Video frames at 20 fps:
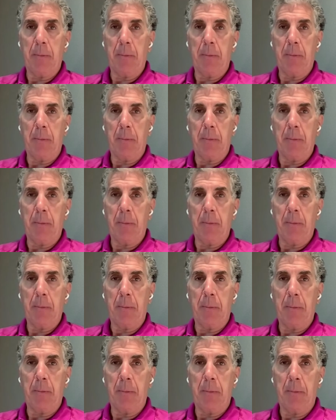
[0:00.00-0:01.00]

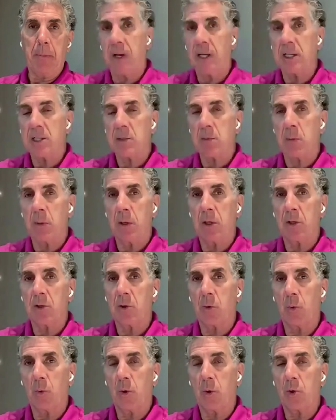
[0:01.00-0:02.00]
Sandin
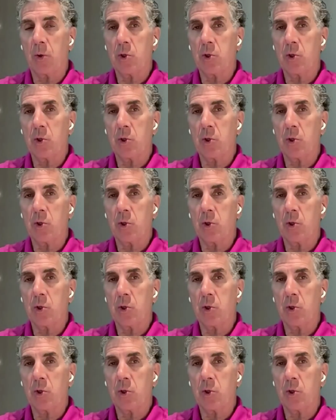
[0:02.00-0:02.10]
Pellikka,